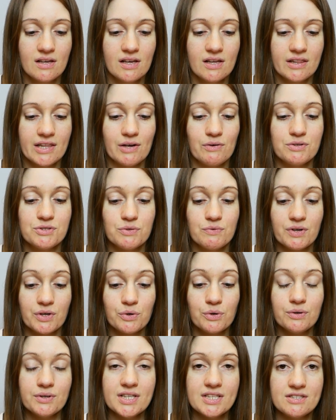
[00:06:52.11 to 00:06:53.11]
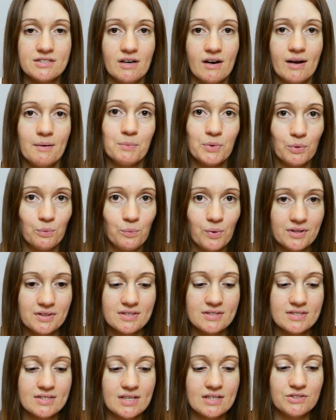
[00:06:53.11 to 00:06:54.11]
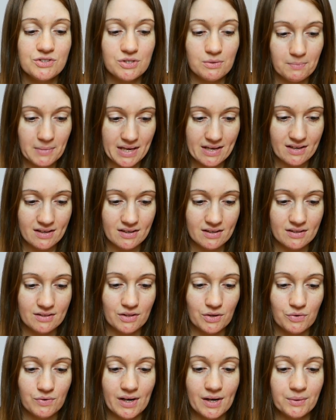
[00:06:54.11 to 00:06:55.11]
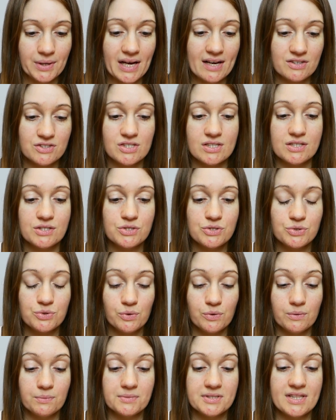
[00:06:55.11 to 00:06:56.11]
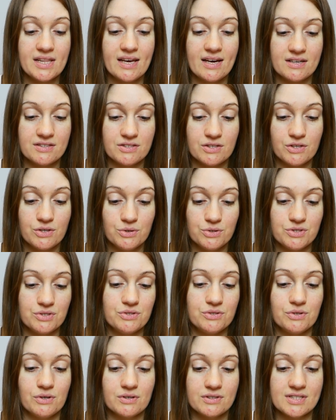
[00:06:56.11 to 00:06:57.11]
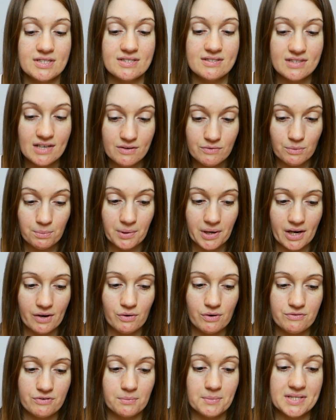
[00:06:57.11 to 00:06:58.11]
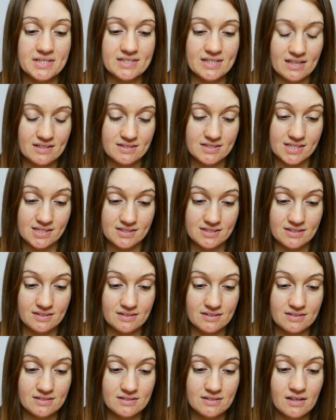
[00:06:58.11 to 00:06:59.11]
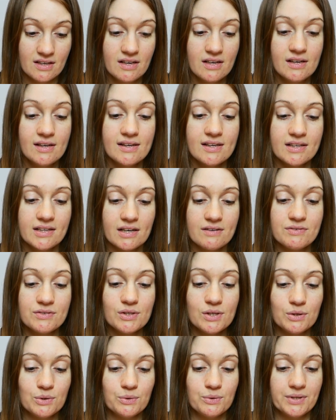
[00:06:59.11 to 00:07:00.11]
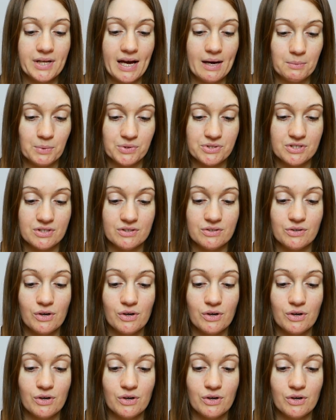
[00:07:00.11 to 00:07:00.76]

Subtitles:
There is a recorded time that once in Jamaica, the crowd actually stormed the execution dock to save a pirate from his death sentence. Governor Lord Hamilton